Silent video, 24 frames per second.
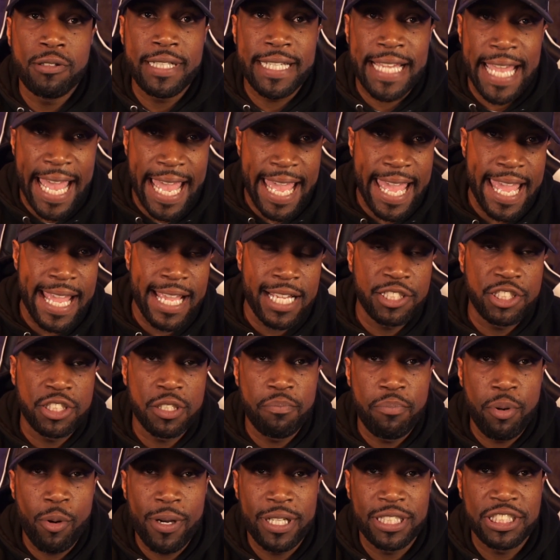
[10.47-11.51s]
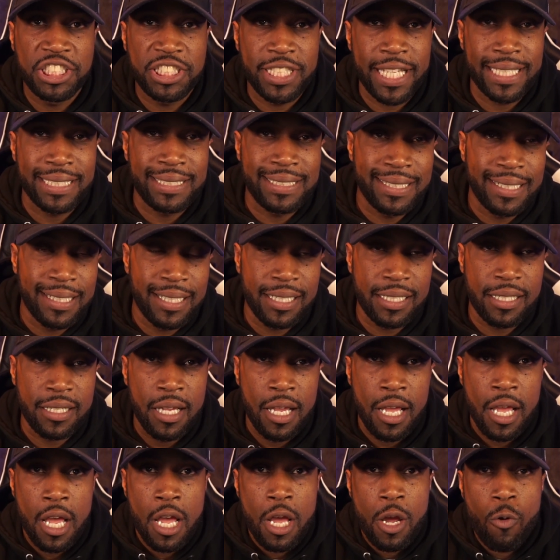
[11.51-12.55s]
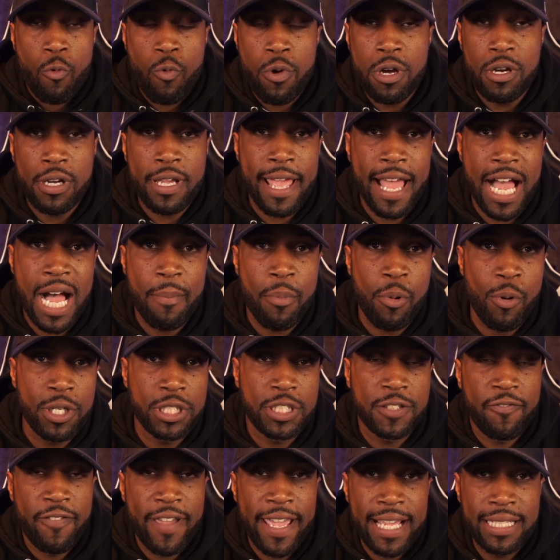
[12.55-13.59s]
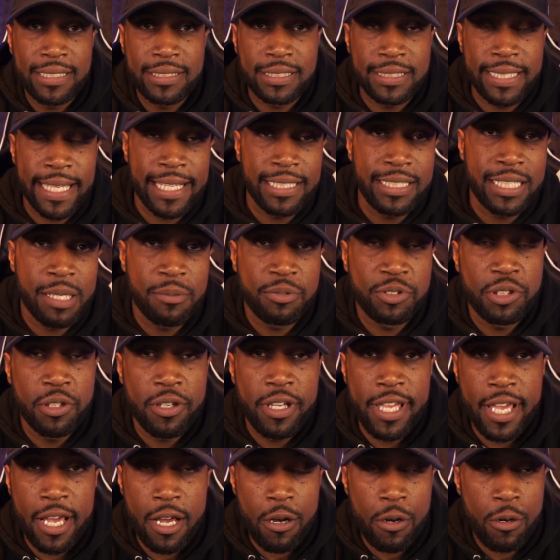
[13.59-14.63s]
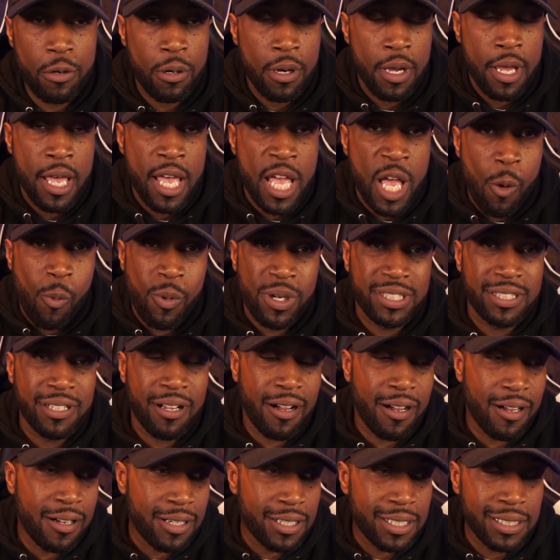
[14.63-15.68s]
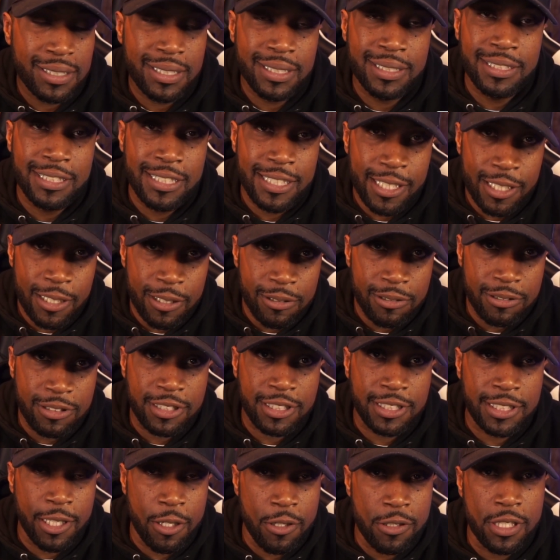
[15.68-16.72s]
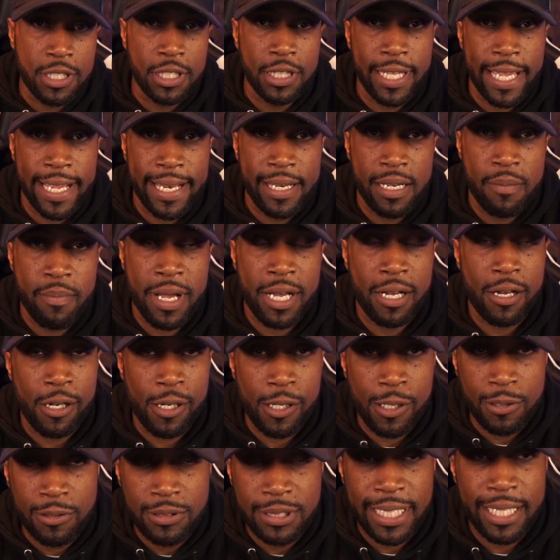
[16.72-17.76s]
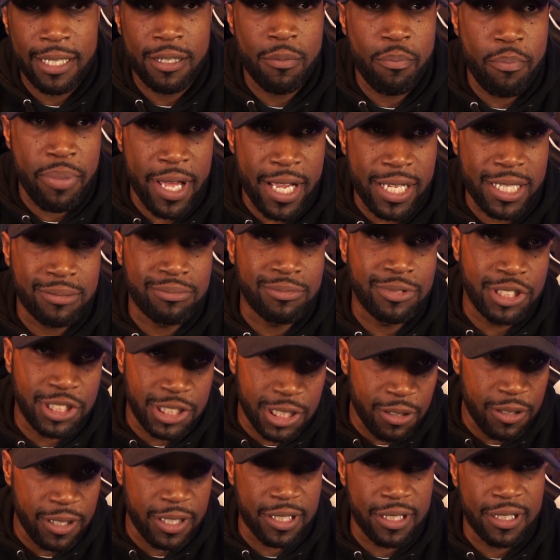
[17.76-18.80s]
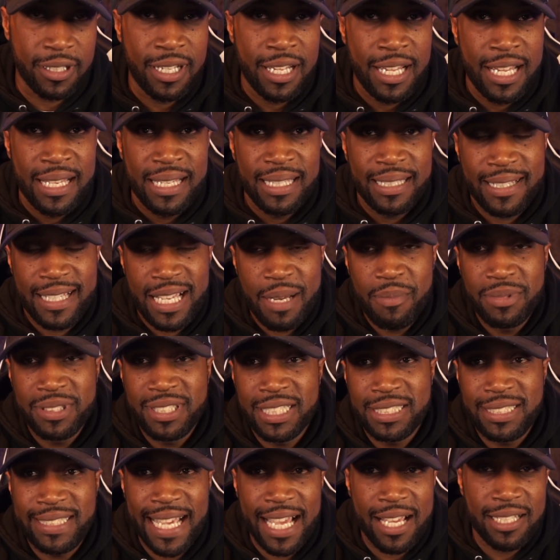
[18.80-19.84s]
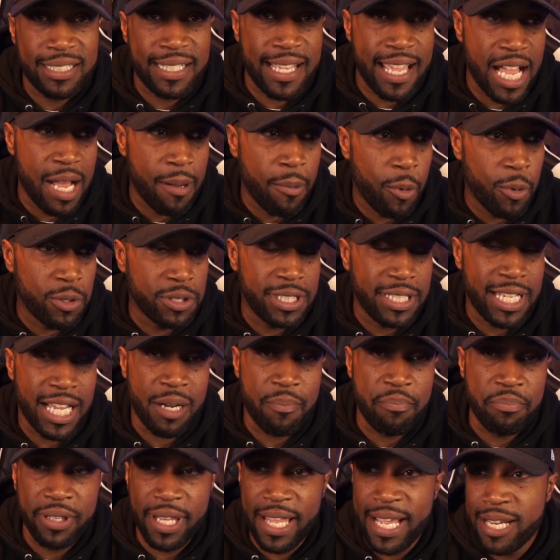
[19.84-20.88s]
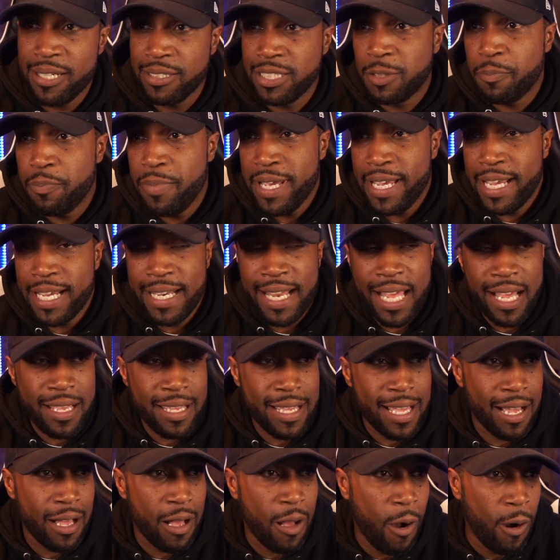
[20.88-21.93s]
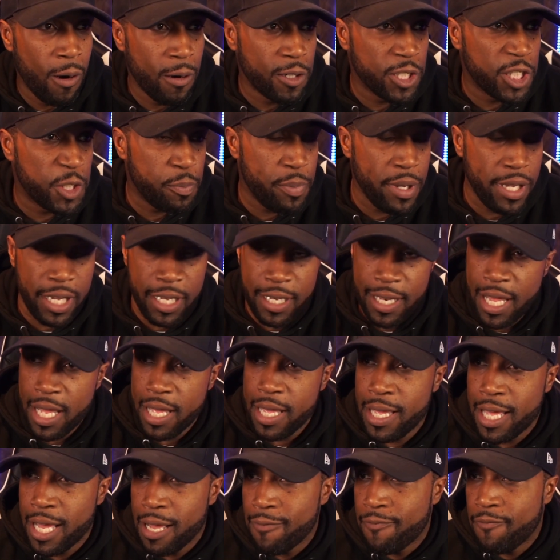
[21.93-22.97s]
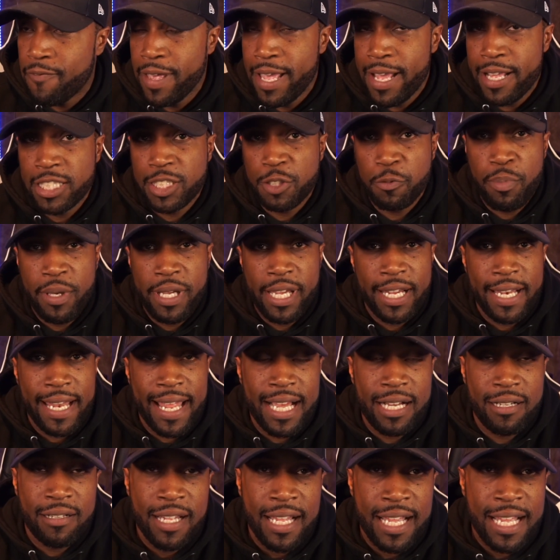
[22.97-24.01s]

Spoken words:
gang? It's your boy Jay Tuck, real Cowboys fan stand up. So yo, with all the news circulating about Odell Beckham Jr. coming to the Dallas Cowboys, you got players speaking out, you got owners speaking out, you got fans speaking out.